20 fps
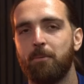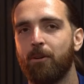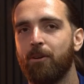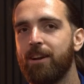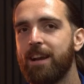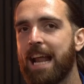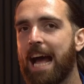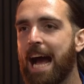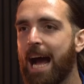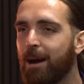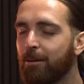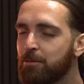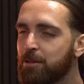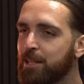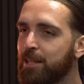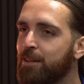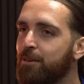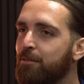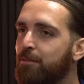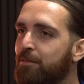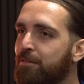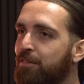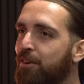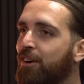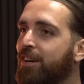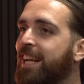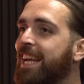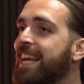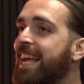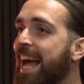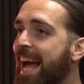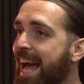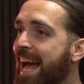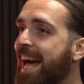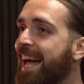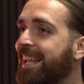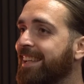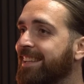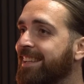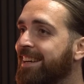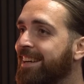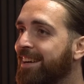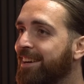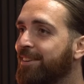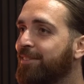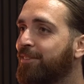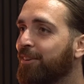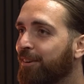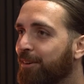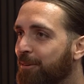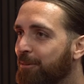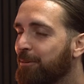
were in absolute fucking hell for a